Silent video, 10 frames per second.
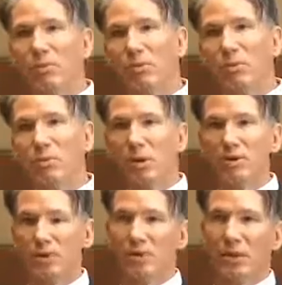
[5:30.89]
for
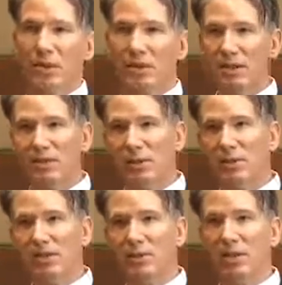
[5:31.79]
most of the
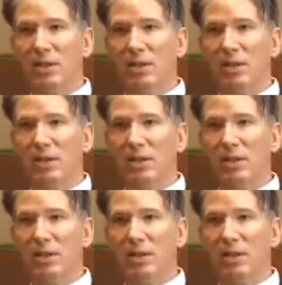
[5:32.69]
conditions